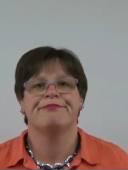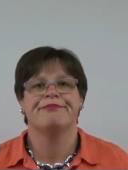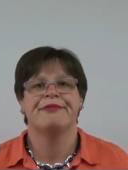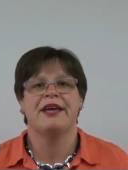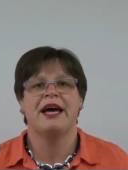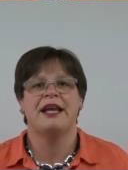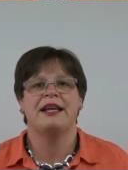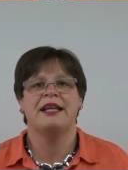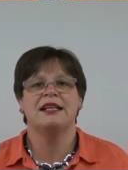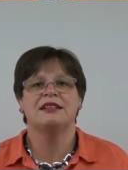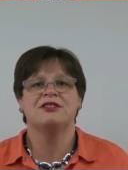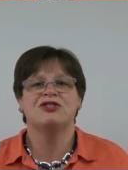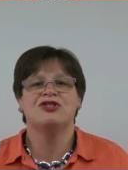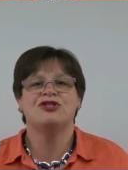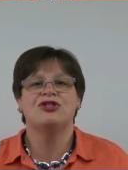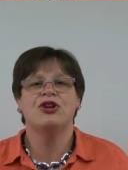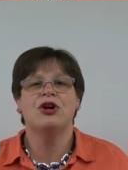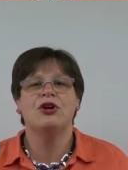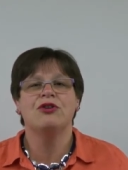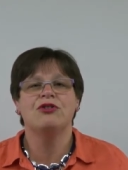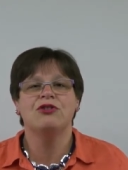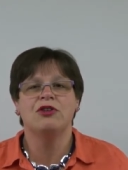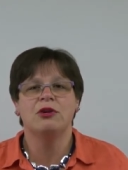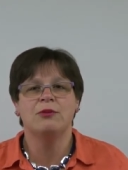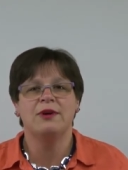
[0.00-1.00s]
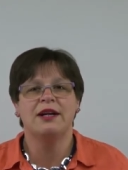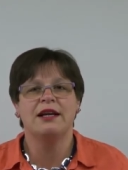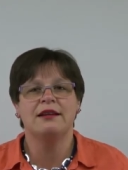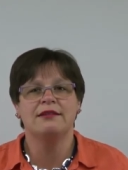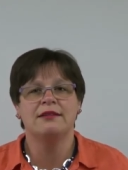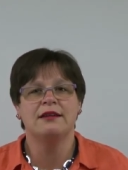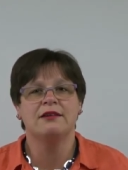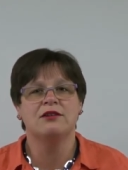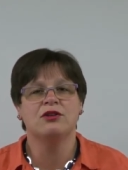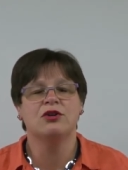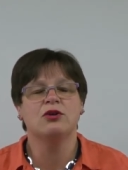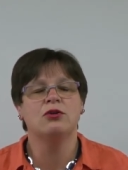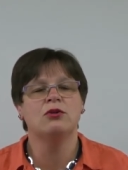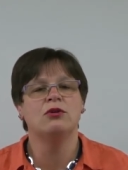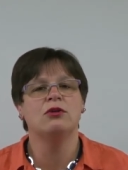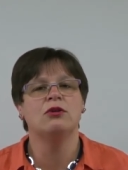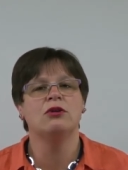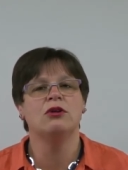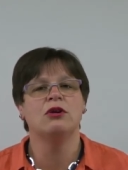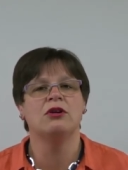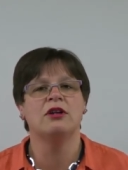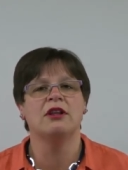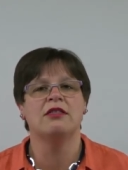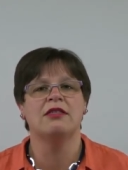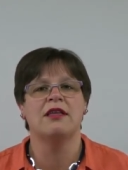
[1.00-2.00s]
And it's not so easy to
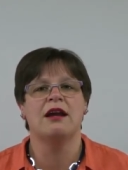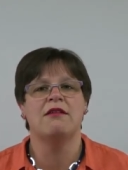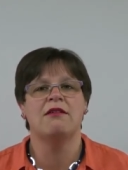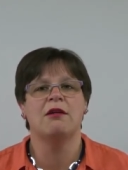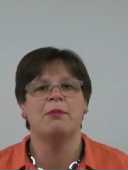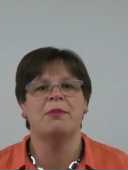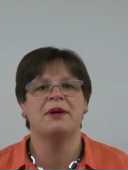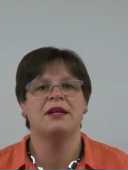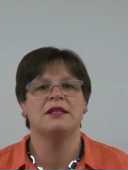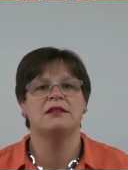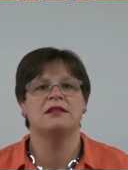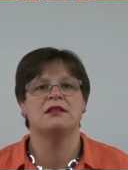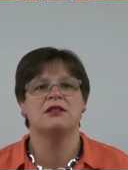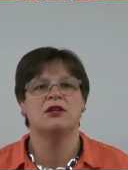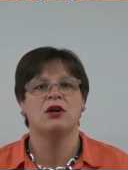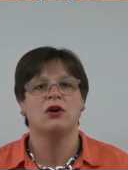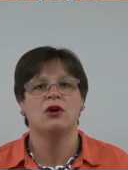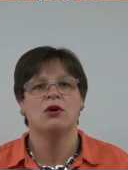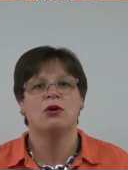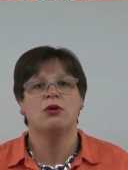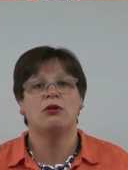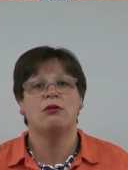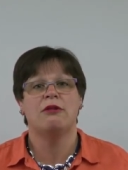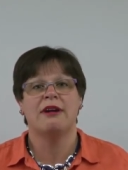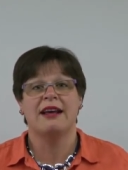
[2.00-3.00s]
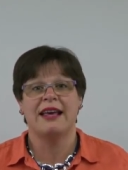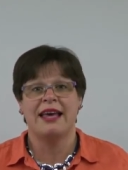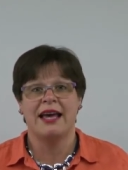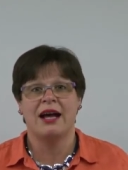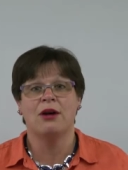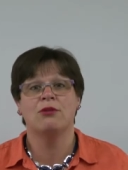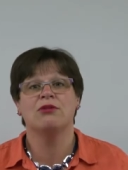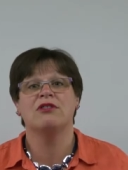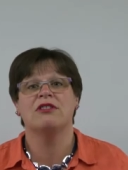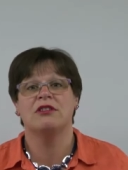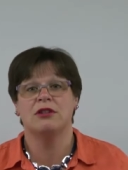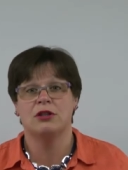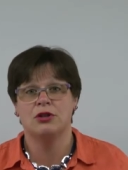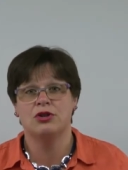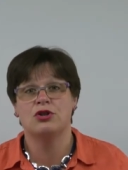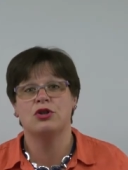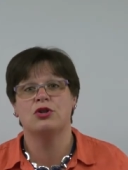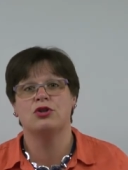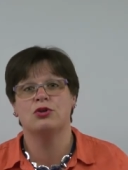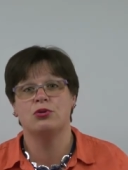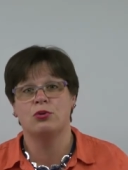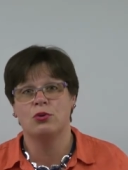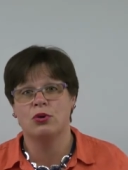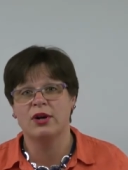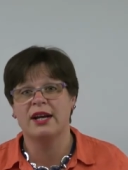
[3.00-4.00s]
call on a therapist or a counsellor to
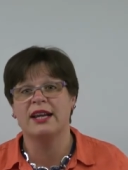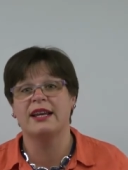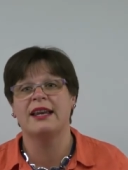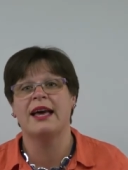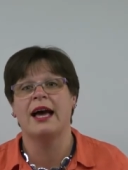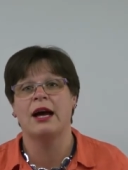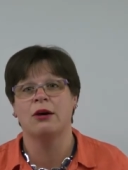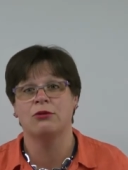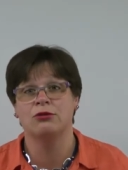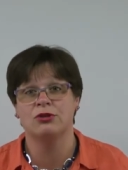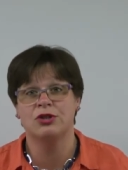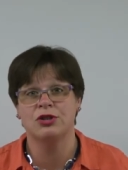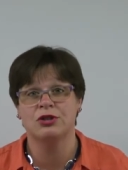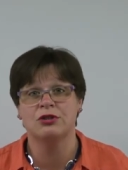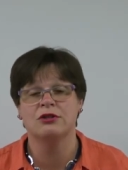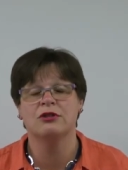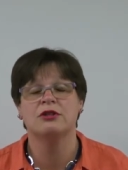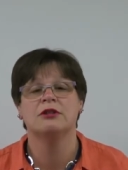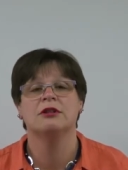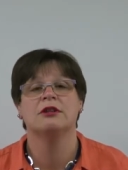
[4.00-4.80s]
talk it out.